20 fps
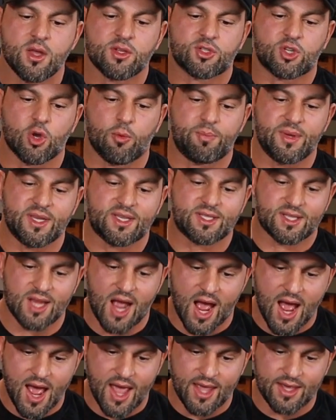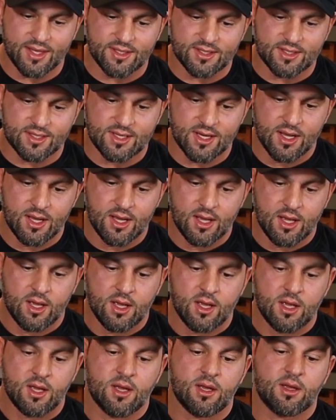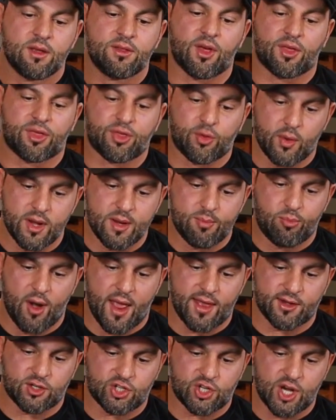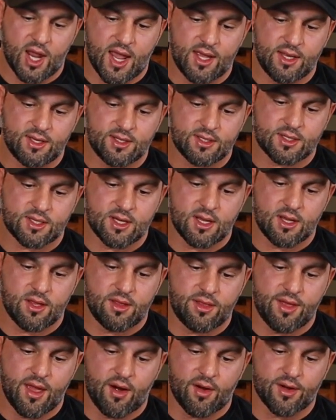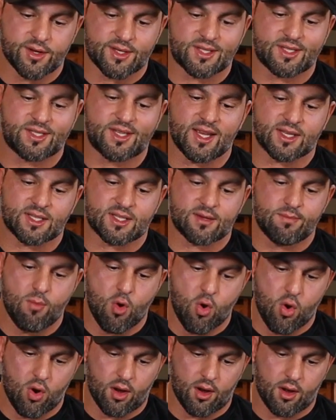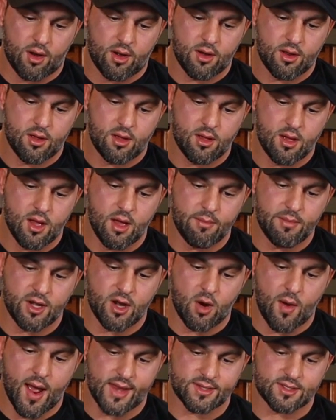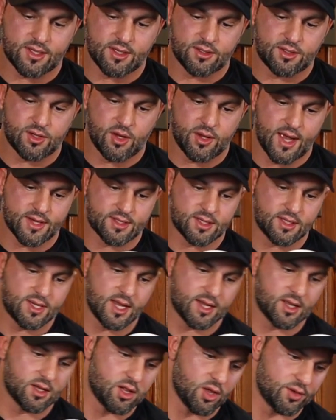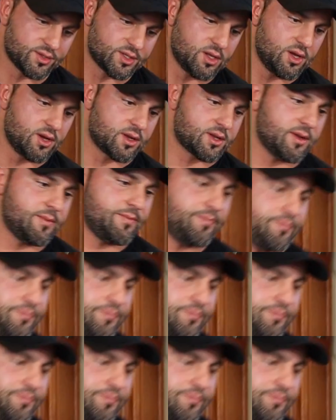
So besides the three branch chains, there's six more amino acids. So you guys can take a close look.